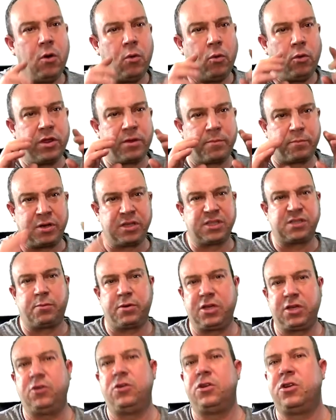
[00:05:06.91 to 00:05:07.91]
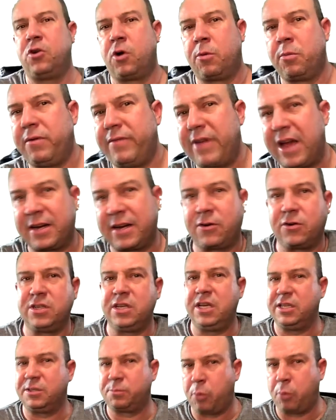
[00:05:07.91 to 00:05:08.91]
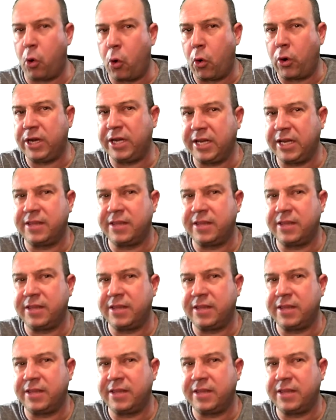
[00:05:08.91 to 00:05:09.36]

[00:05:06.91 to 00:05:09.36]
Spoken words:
well, the principal unit normal vector is pointing